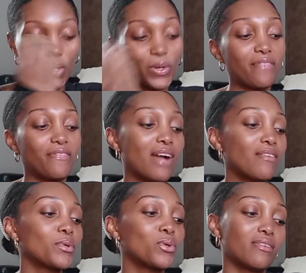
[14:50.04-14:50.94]
Okay,
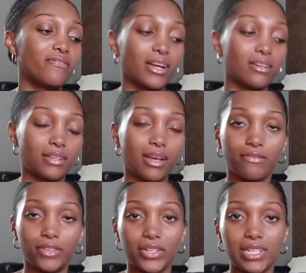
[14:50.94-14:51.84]
five, I'm going
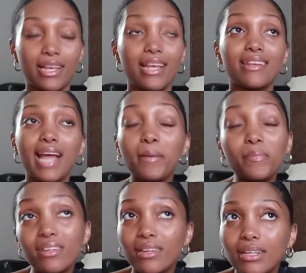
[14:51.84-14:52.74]
Fireside Flurries. And
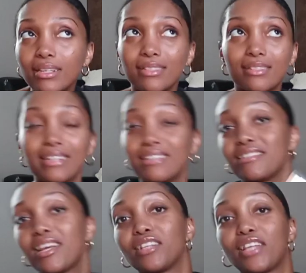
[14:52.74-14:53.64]
not because
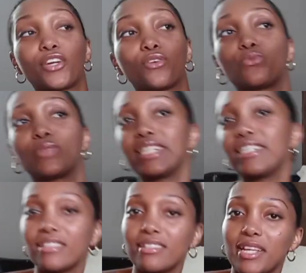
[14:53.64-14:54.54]
it's not like a
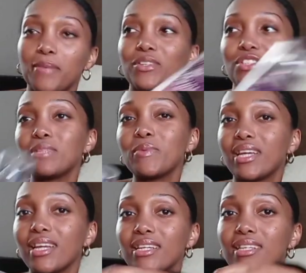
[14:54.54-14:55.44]
really good scent, but just
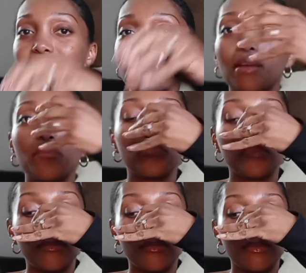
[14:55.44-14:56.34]
because
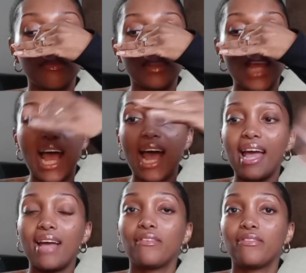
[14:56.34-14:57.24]
Colors.
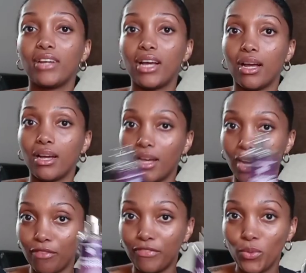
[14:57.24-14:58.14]
I have
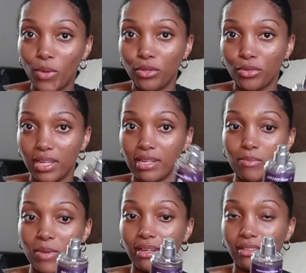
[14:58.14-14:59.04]
a few other
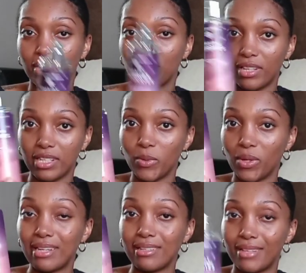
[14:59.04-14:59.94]
things in my collection that
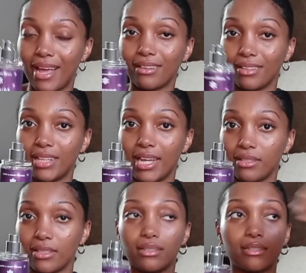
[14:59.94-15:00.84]
smell exactly
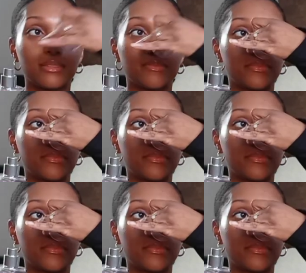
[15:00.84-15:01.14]
like this.